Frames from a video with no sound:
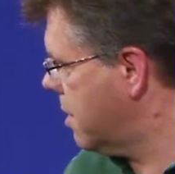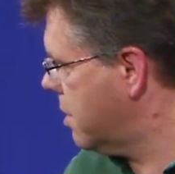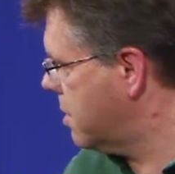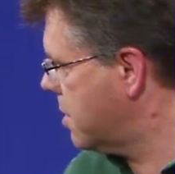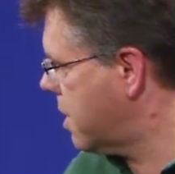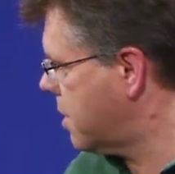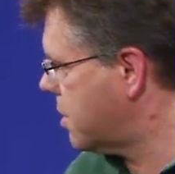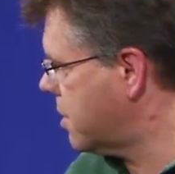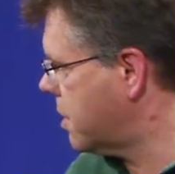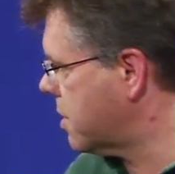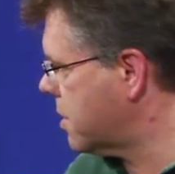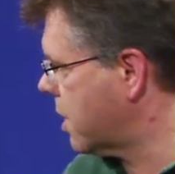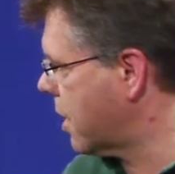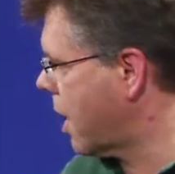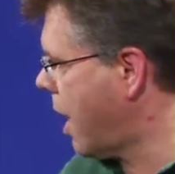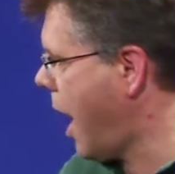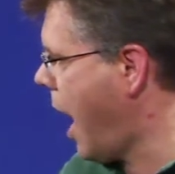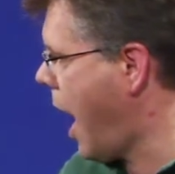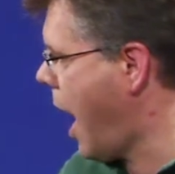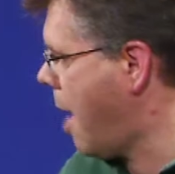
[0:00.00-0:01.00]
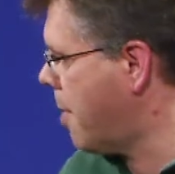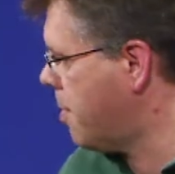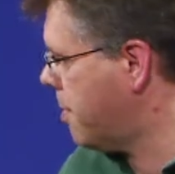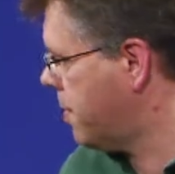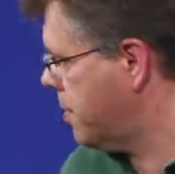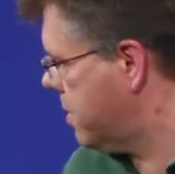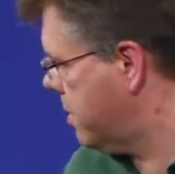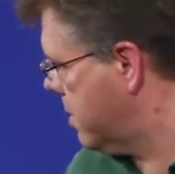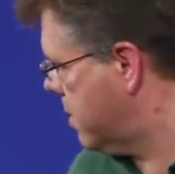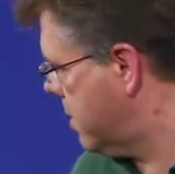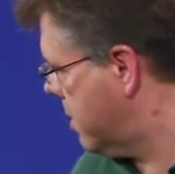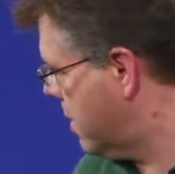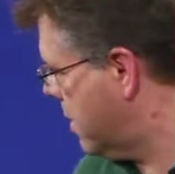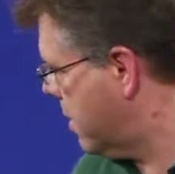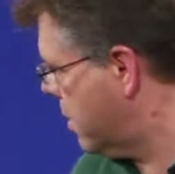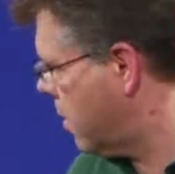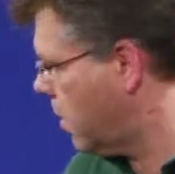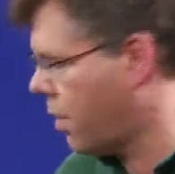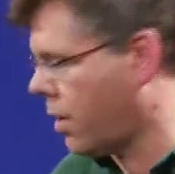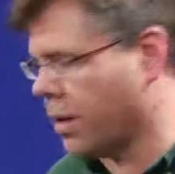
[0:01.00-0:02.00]
such as a cap
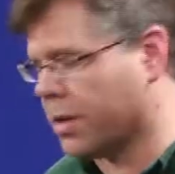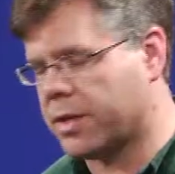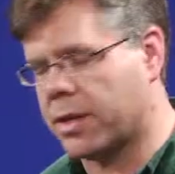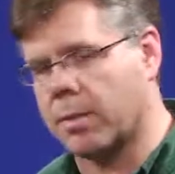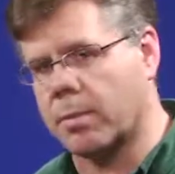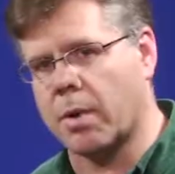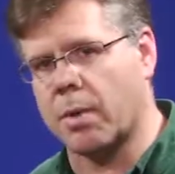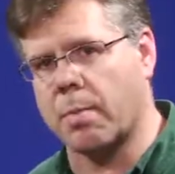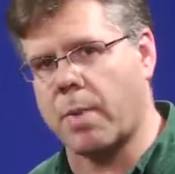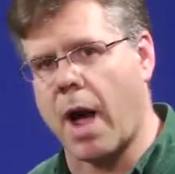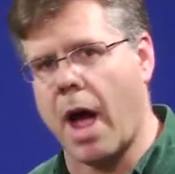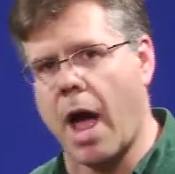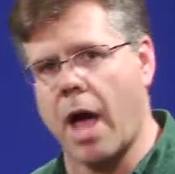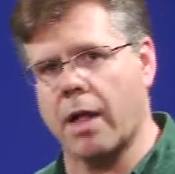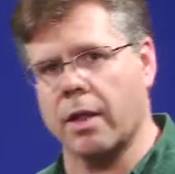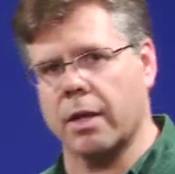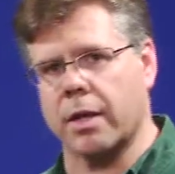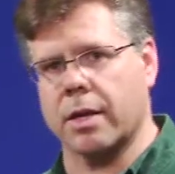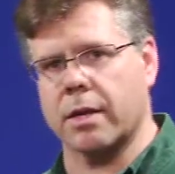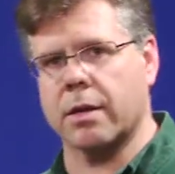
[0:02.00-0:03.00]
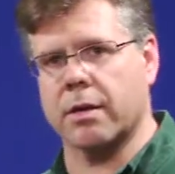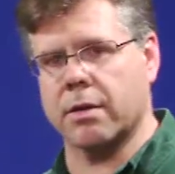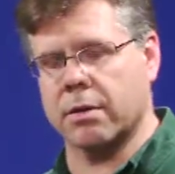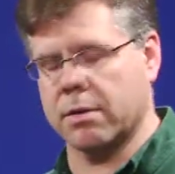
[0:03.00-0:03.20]
or a timber piling,